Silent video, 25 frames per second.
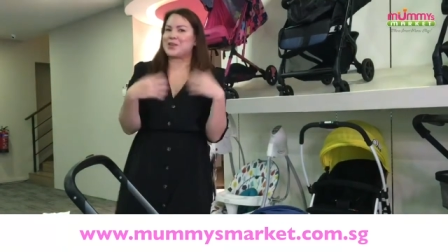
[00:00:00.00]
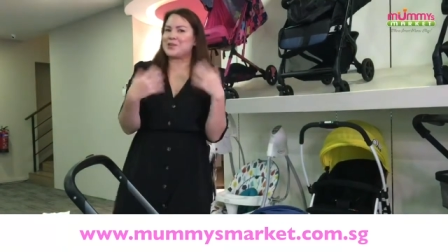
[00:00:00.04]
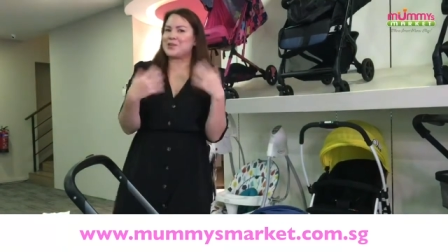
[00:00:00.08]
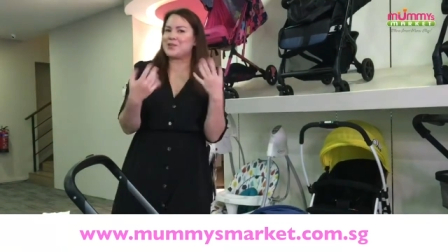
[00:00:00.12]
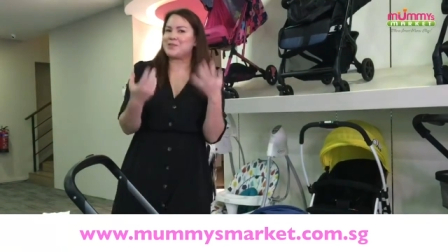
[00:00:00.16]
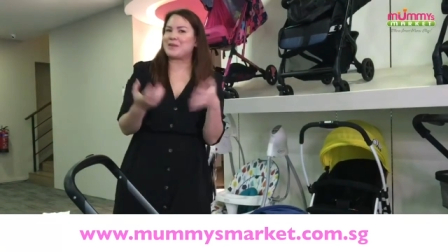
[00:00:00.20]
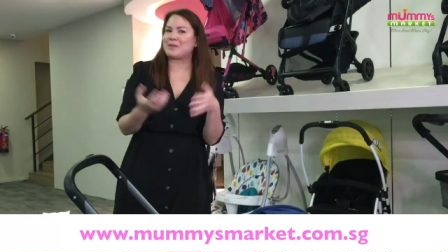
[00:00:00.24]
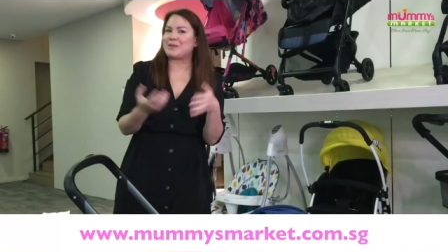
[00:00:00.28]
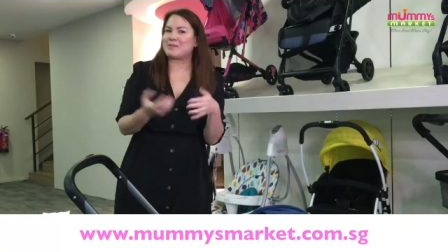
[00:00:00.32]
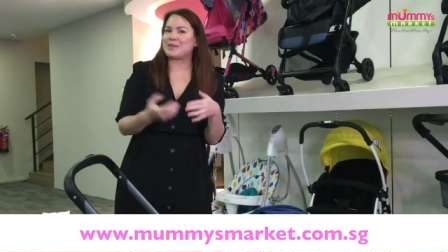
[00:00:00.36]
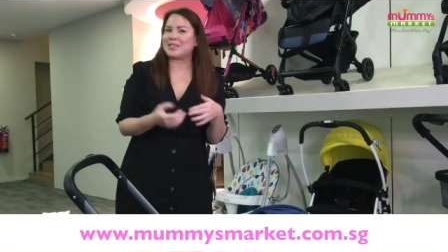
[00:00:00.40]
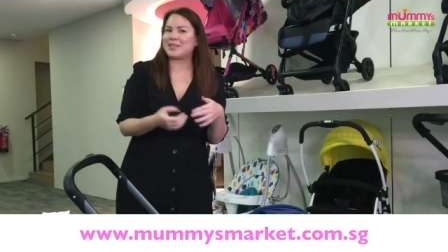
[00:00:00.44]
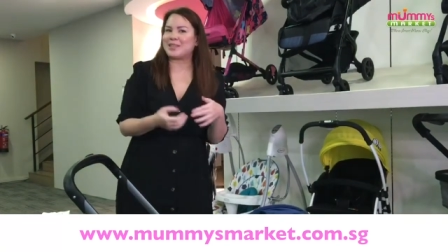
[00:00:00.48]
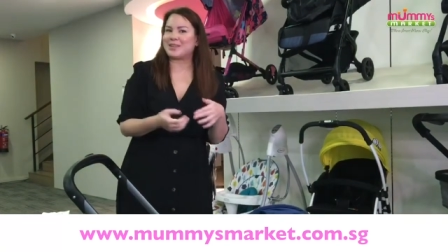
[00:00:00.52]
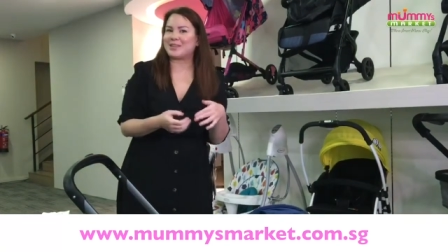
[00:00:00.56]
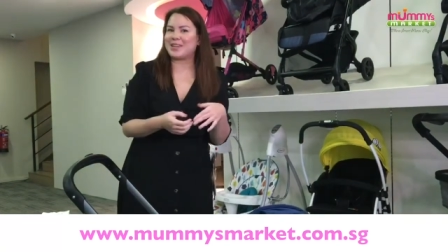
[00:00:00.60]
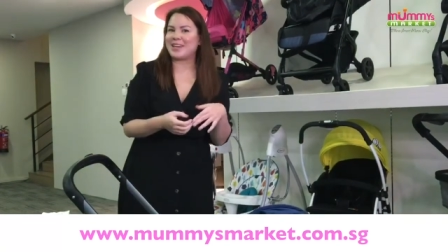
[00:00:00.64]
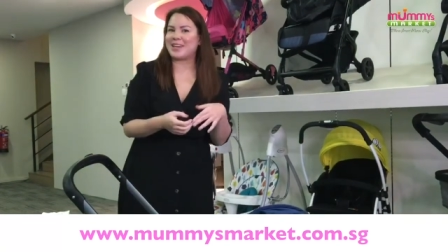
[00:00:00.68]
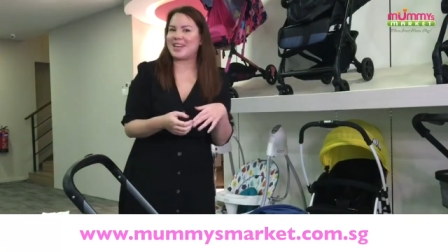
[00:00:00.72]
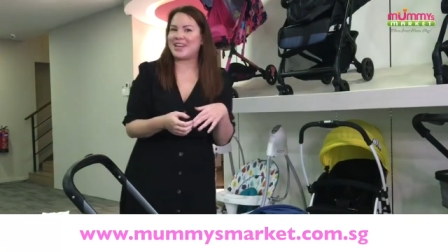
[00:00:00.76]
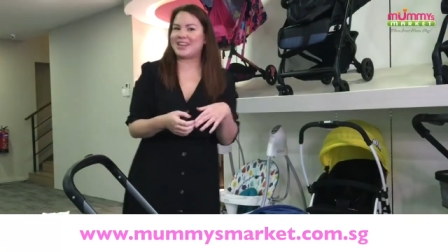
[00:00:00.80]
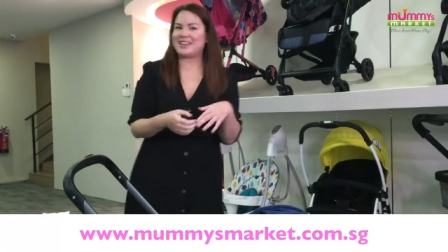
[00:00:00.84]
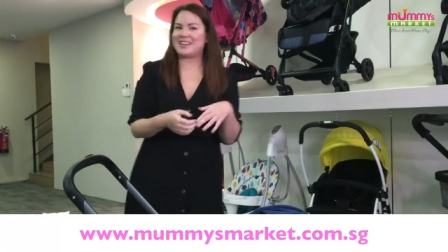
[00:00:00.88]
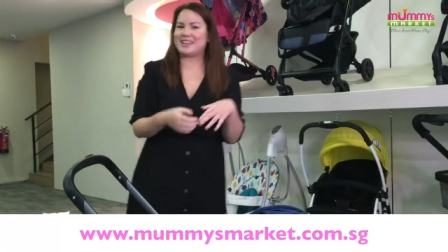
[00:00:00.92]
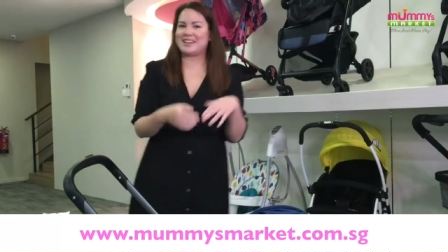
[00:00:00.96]
you know, mummies out
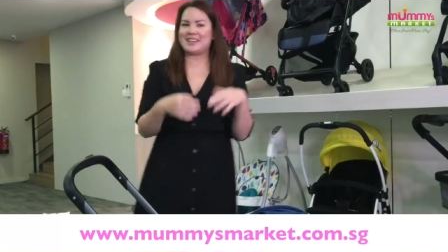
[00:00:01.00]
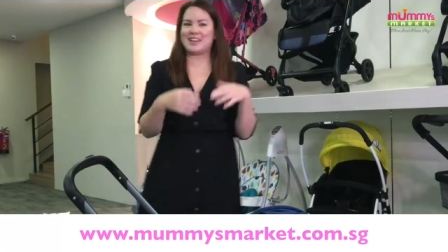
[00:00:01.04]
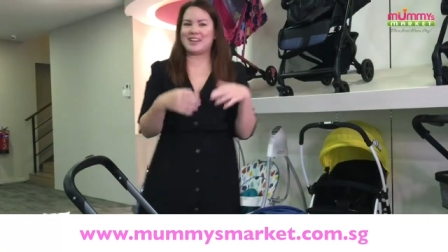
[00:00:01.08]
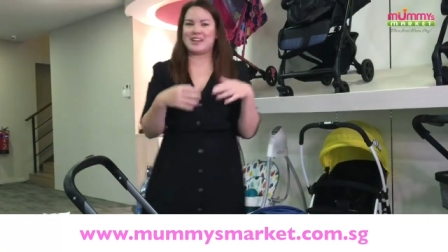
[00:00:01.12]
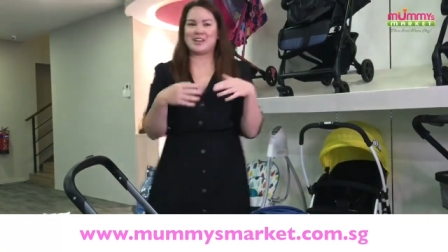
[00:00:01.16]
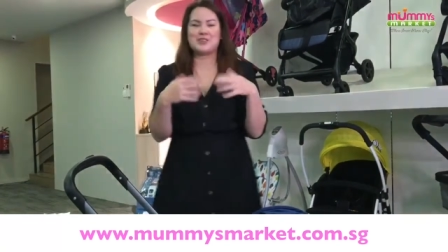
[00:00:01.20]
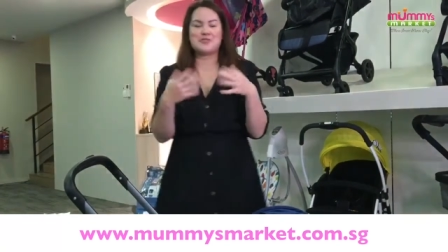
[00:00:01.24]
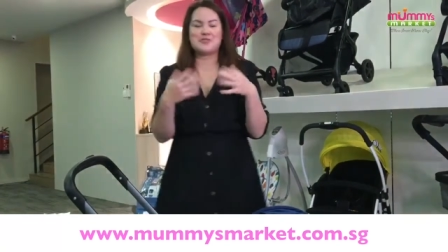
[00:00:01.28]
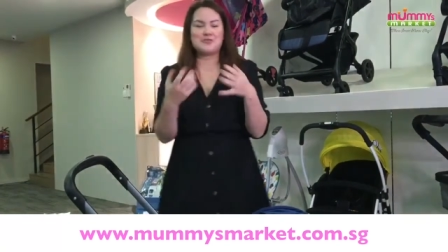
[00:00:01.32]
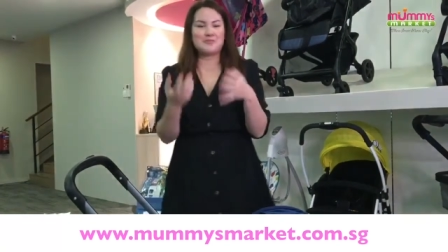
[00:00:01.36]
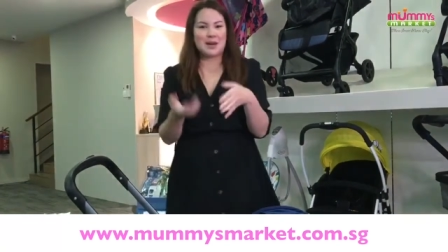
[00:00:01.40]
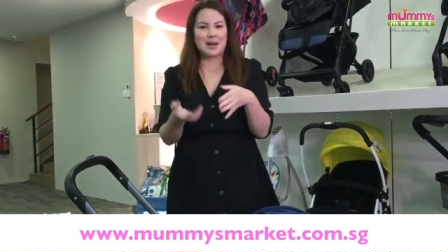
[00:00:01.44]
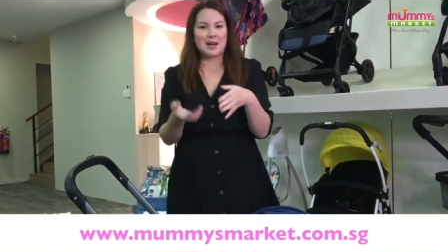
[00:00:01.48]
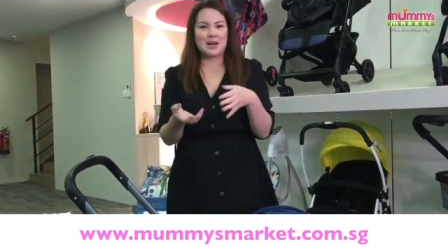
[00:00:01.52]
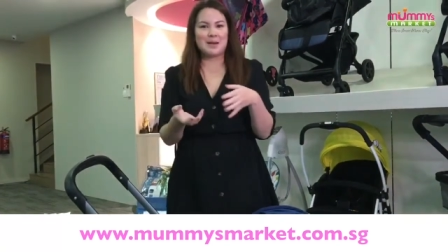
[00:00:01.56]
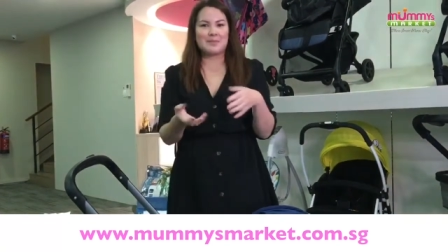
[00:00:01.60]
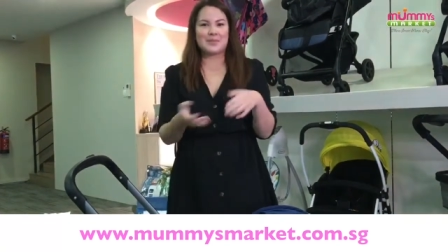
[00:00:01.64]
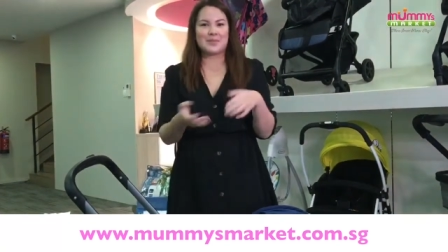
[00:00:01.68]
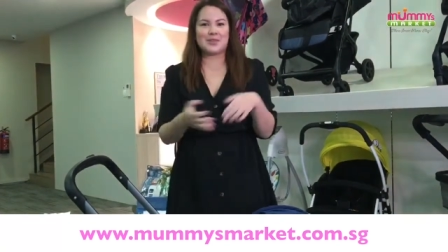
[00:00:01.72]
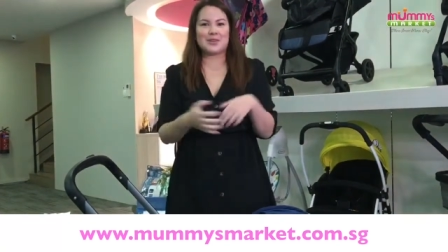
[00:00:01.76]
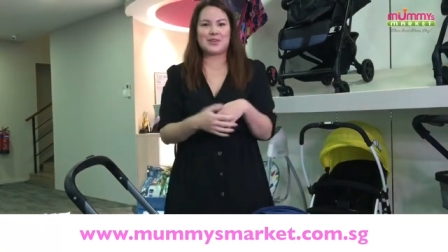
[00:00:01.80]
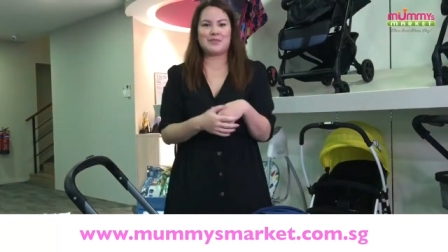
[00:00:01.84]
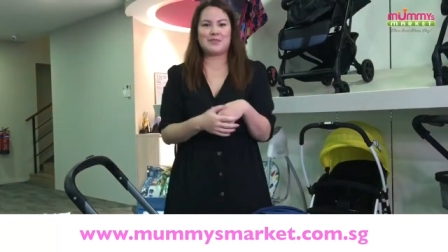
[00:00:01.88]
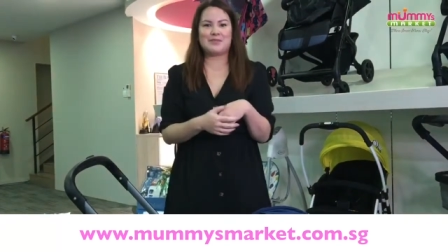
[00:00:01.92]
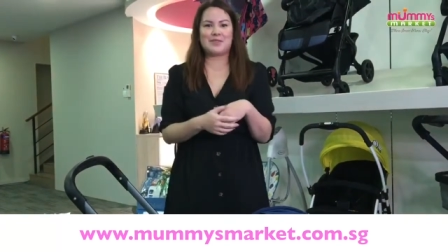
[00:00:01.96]
there, like new
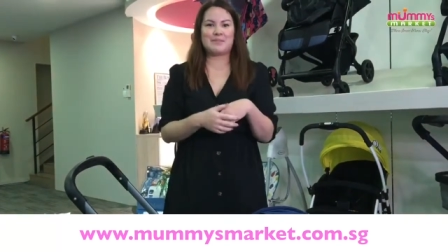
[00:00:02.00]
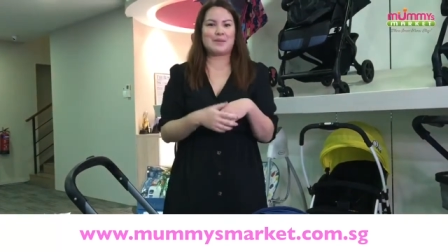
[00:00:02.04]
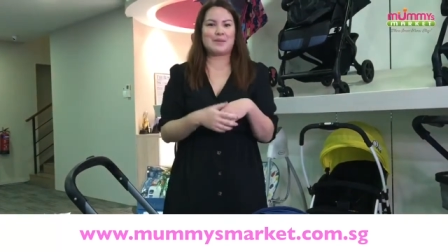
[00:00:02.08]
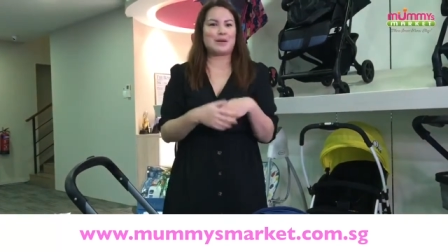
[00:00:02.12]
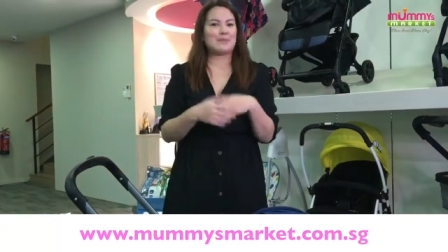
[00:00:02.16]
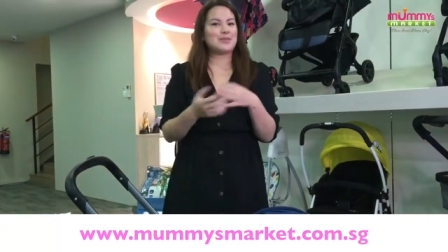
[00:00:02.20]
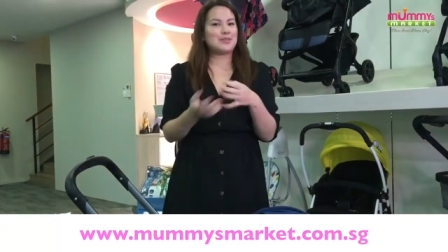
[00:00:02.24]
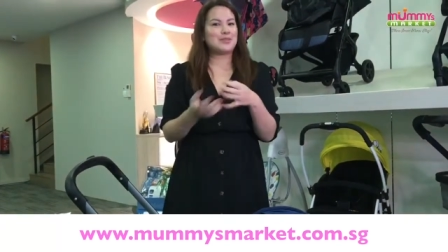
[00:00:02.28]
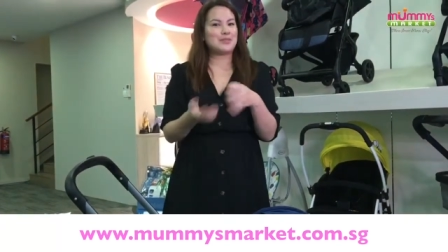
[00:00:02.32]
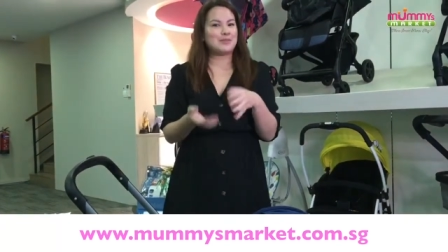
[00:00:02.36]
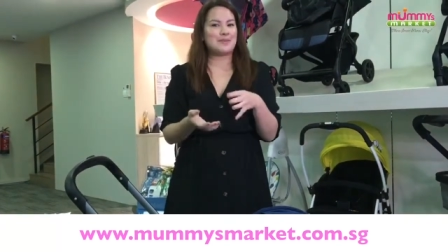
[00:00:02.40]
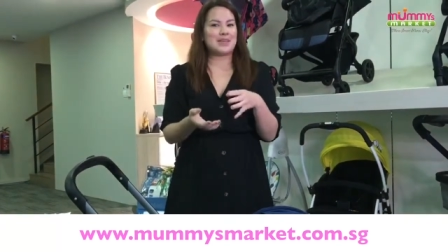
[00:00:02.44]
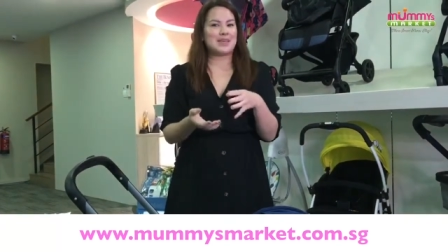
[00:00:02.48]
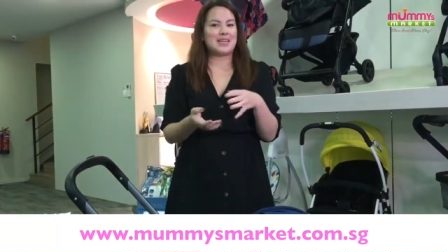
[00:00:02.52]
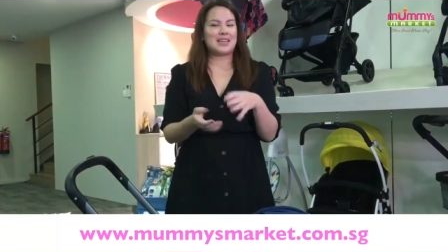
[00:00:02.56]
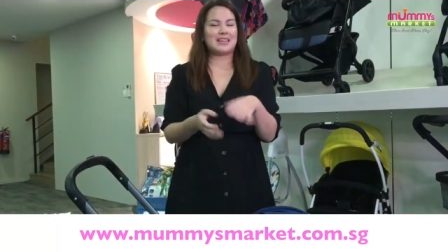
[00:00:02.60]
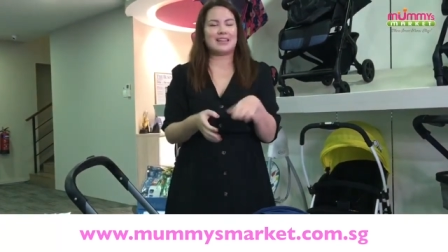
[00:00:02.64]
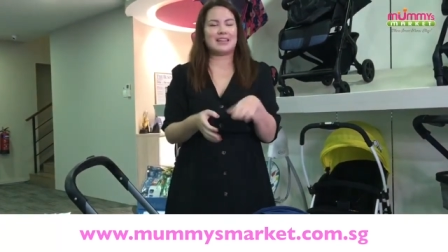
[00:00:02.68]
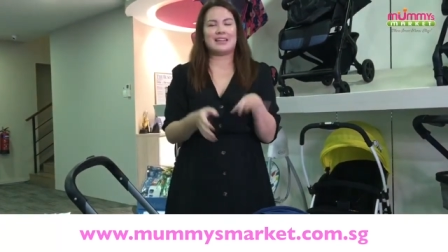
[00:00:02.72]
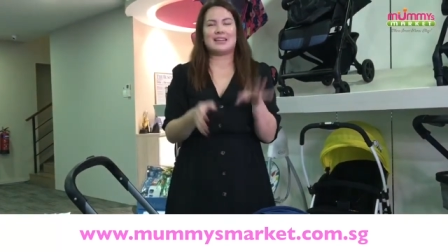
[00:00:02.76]
moms or even moms to be,